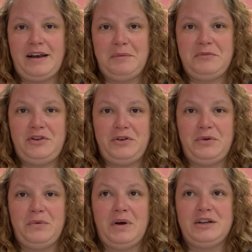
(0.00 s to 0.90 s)
up to
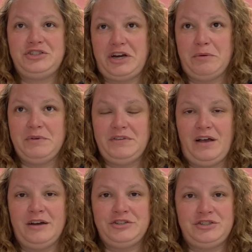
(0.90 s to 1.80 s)
do a chair
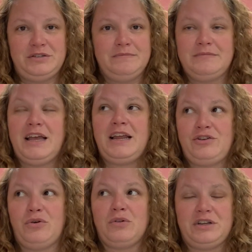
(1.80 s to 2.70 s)
massage, and I
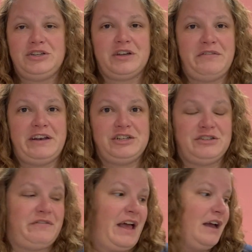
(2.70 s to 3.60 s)
totally took advantage
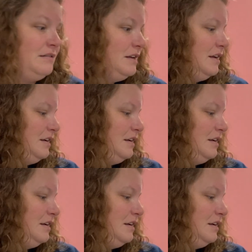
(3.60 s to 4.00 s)
of that.